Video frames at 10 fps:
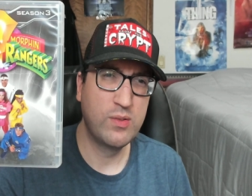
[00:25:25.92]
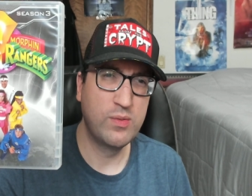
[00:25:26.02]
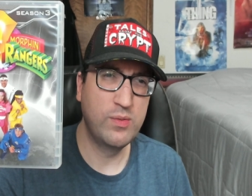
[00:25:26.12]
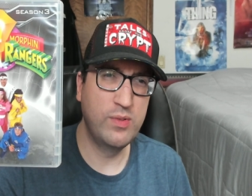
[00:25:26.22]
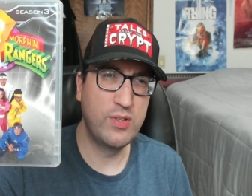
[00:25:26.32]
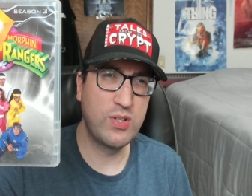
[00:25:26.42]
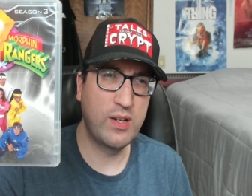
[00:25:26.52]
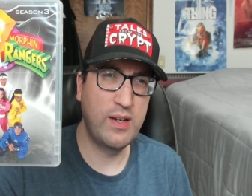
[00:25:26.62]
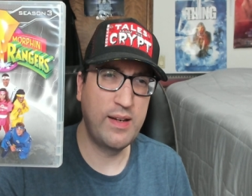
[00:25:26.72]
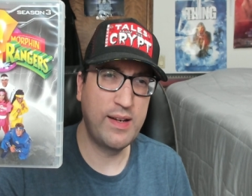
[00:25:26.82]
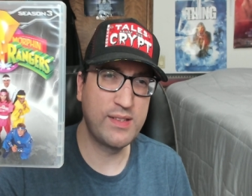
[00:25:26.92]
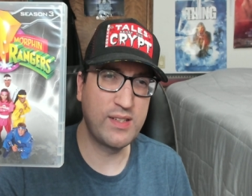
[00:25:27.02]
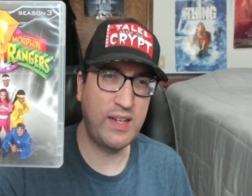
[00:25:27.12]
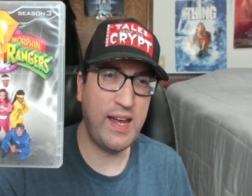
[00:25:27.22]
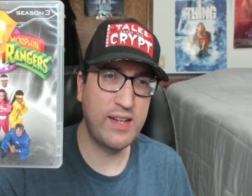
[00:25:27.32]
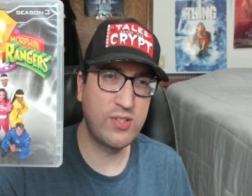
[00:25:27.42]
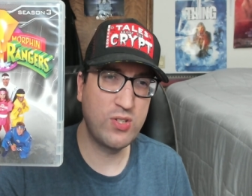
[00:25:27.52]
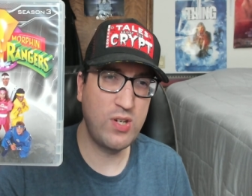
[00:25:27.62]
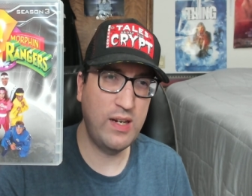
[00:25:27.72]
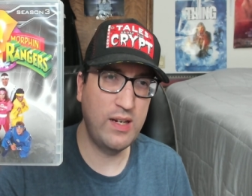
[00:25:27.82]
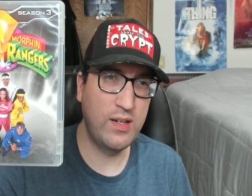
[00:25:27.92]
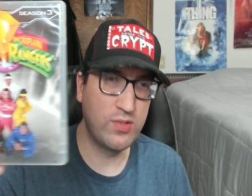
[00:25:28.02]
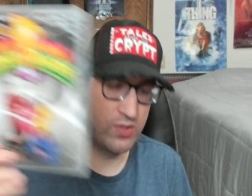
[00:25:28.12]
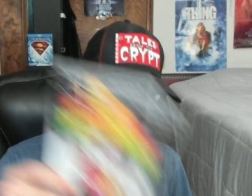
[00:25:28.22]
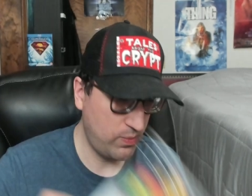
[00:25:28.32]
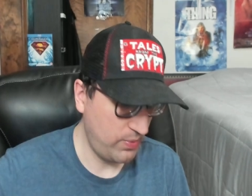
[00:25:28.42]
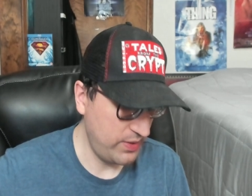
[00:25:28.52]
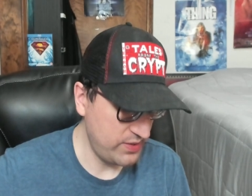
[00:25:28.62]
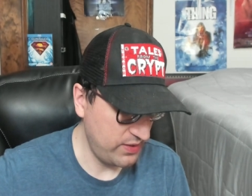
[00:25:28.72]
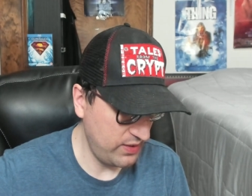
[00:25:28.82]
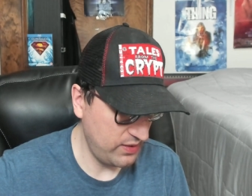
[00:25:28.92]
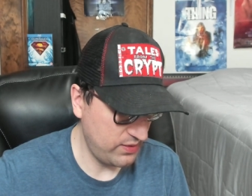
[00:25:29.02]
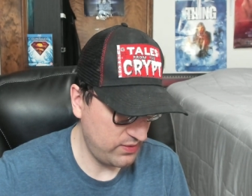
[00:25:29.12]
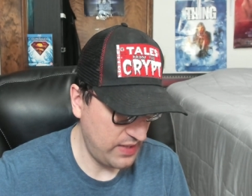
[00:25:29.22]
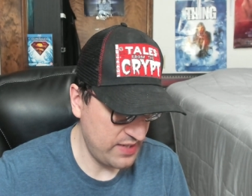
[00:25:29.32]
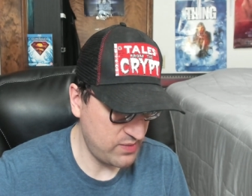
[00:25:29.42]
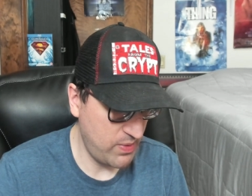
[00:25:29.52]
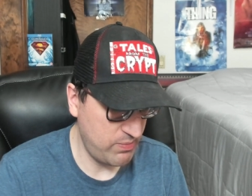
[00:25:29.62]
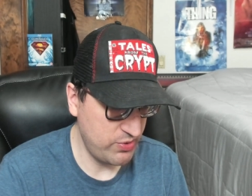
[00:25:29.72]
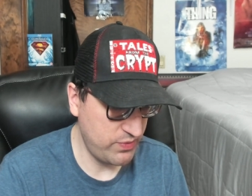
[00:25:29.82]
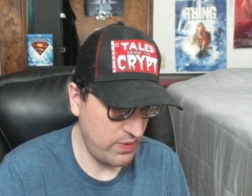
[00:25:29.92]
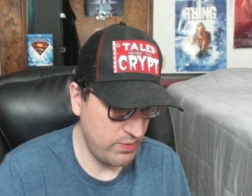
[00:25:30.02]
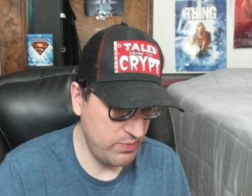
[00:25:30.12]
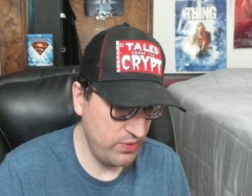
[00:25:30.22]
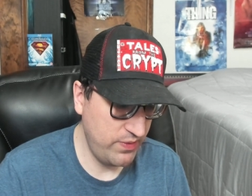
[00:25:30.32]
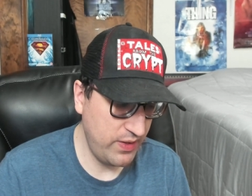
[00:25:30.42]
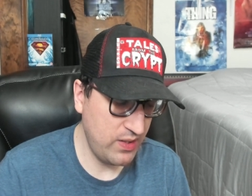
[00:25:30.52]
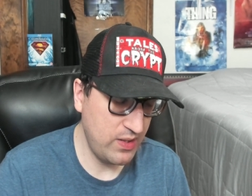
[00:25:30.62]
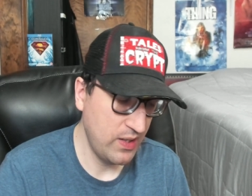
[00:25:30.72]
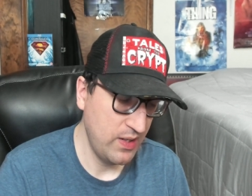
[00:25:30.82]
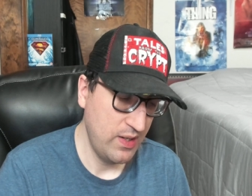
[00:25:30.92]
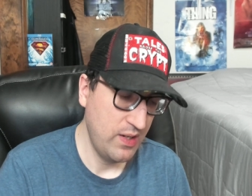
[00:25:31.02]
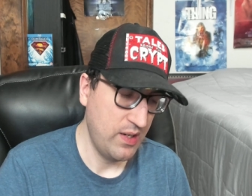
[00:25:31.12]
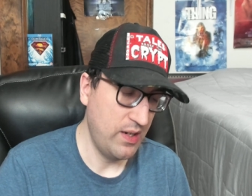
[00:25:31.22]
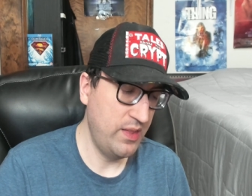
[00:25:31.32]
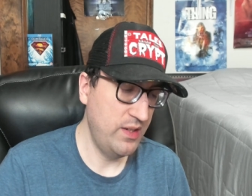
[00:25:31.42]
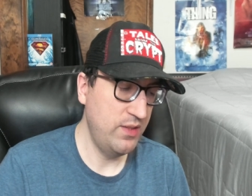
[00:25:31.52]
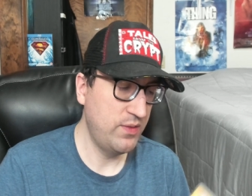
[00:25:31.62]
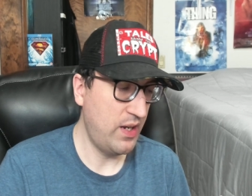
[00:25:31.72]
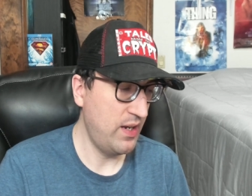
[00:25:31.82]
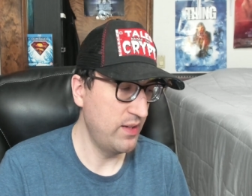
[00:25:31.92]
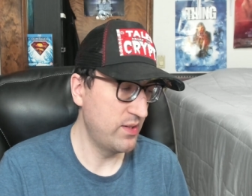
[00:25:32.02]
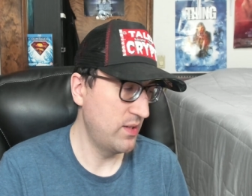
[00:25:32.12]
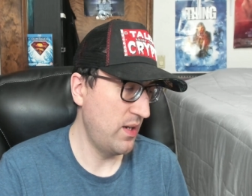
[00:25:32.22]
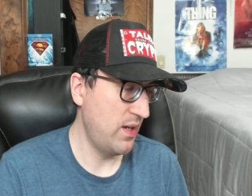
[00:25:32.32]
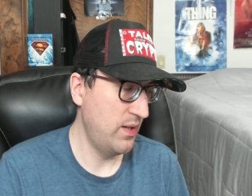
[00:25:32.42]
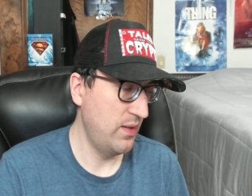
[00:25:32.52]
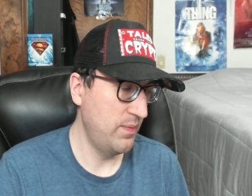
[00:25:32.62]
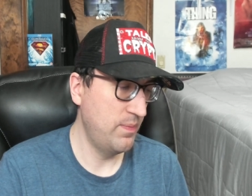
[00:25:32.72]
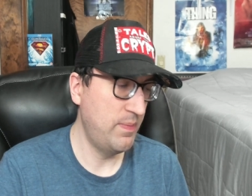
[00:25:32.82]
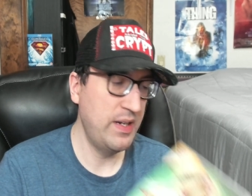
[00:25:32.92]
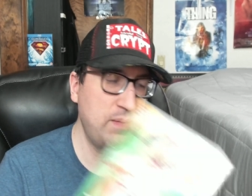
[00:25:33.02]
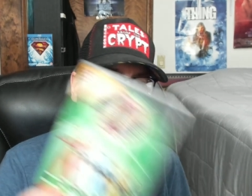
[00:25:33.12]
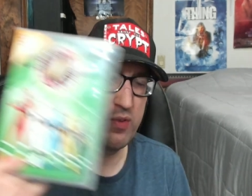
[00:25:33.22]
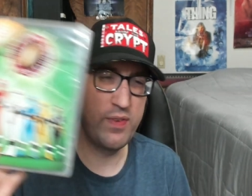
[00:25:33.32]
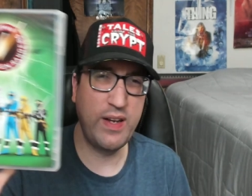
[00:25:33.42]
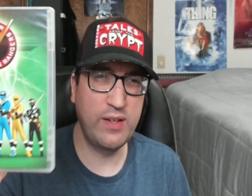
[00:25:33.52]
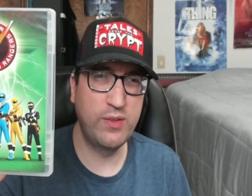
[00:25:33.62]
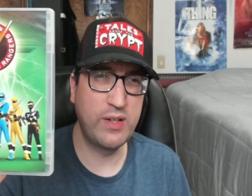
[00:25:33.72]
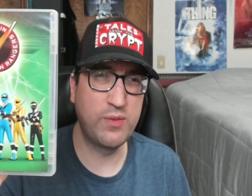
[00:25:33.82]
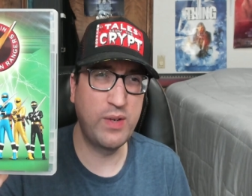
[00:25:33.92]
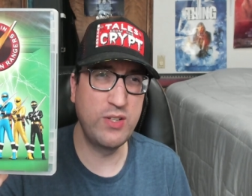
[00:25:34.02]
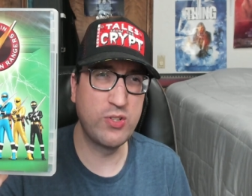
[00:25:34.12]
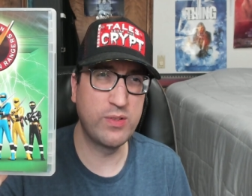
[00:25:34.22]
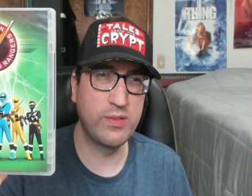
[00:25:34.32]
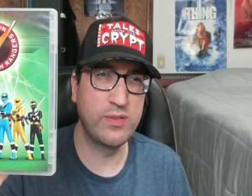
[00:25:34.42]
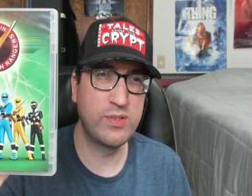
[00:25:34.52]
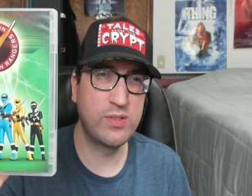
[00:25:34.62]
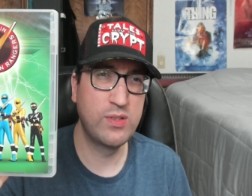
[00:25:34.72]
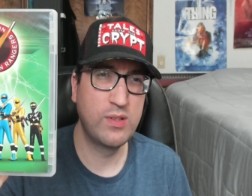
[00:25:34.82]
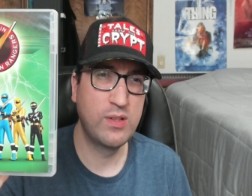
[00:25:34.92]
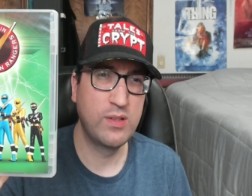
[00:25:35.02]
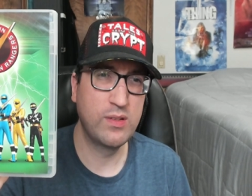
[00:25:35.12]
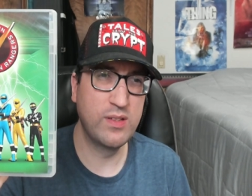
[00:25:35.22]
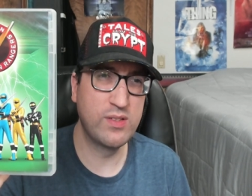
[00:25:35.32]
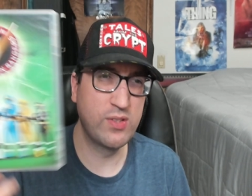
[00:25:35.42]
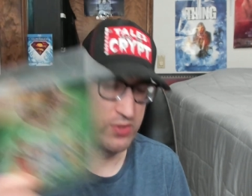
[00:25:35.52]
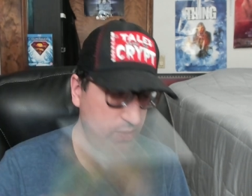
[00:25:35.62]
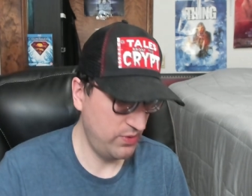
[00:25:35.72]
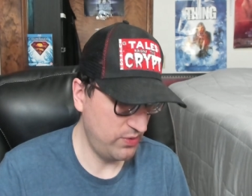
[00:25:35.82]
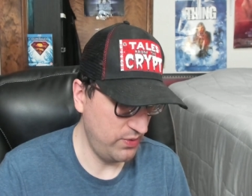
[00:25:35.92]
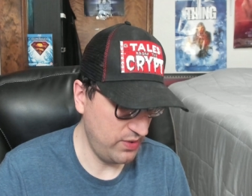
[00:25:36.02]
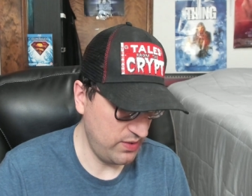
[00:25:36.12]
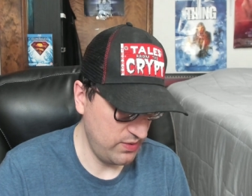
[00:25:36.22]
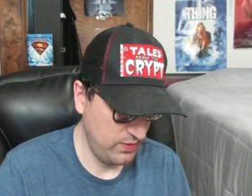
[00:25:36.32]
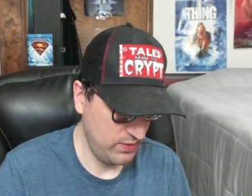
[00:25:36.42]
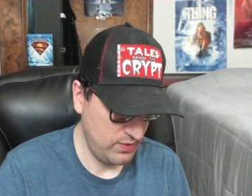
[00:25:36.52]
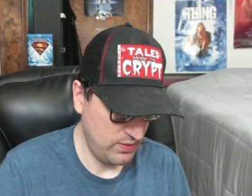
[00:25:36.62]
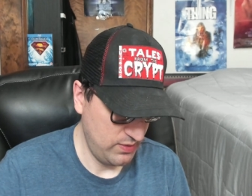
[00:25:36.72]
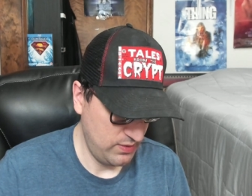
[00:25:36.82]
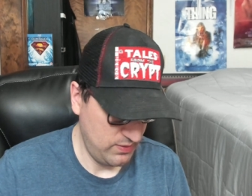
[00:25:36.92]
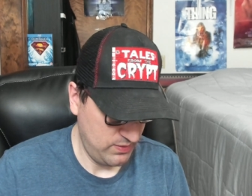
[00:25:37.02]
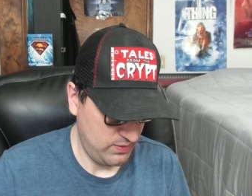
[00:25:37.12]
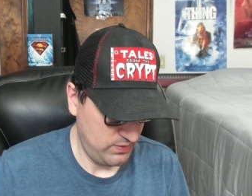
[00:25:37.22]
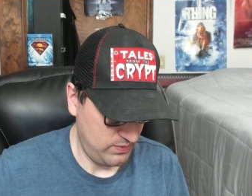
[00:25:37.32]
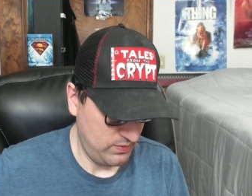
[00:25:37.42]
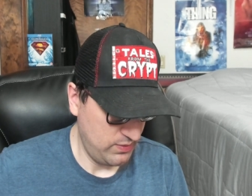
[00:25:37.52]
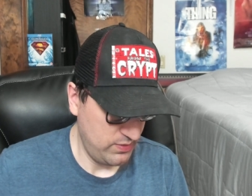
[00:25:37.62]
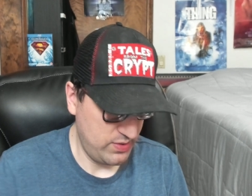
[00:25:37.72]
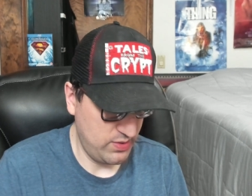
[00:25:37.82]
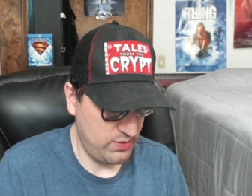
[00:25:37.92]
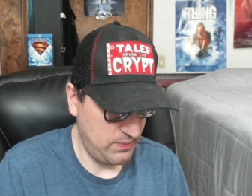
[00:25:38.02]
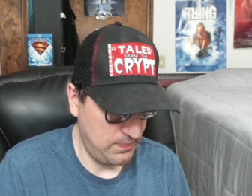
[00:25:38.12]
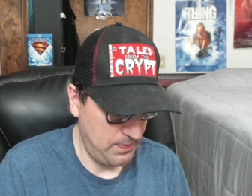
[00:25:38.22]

which has a cast change, incorporates, I think, cast members from the movie. And then you've got Mighty Morphin Alien Rangers that is also included. So